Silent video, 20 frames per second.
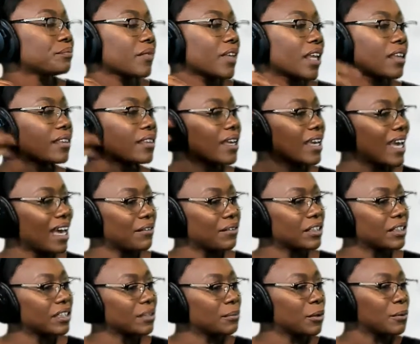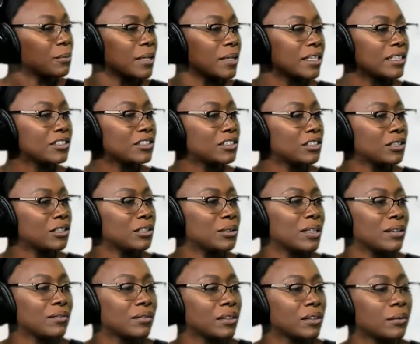they have at the moment. And so you
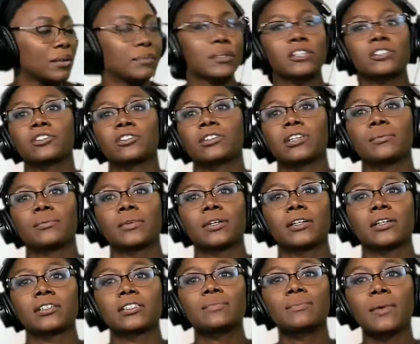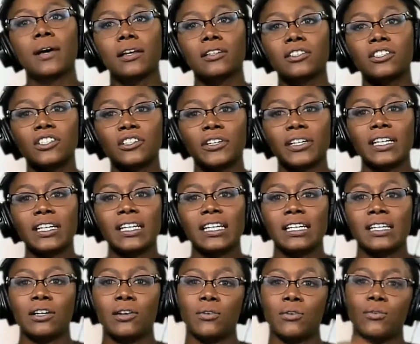definitely want to make sure that we're
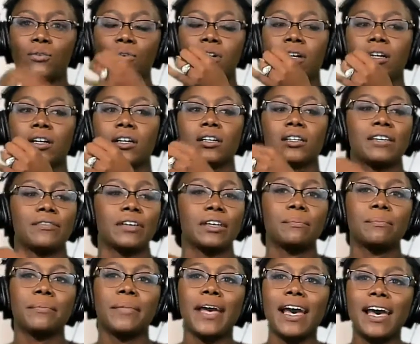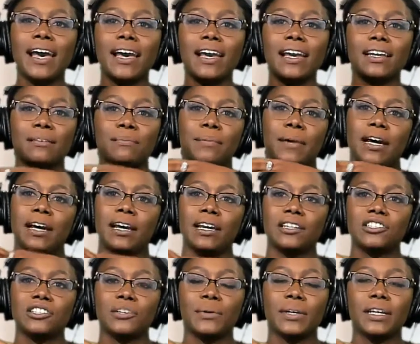sponsoring or giving back by
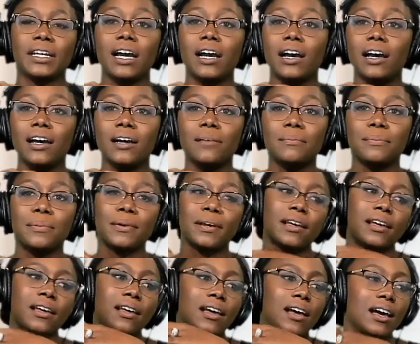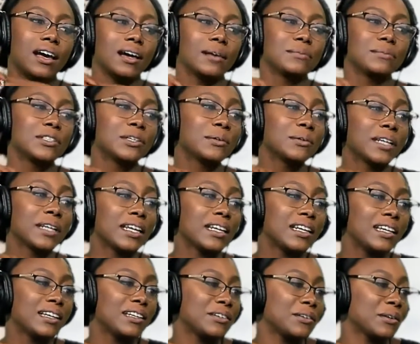showing up.
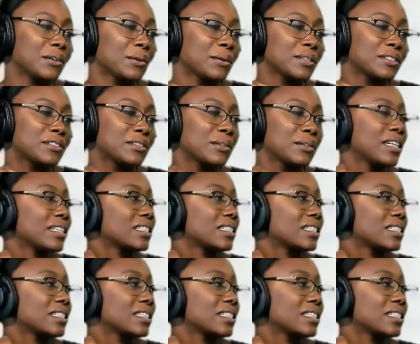Donating. You can always donate